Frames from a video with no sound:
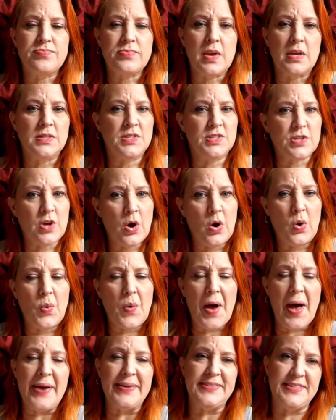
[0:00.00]
so
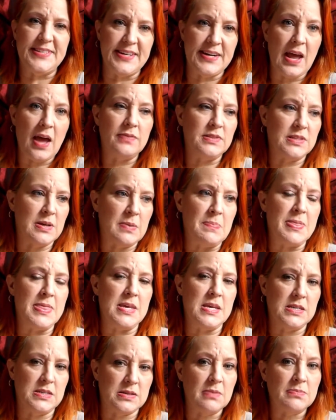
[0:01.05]
I did have
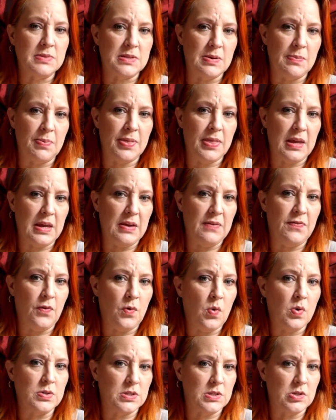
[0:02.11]
sympathy, some sympathy
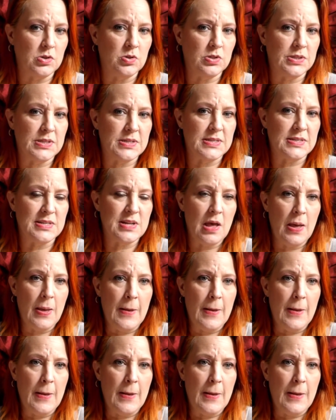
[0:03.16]
for Susan.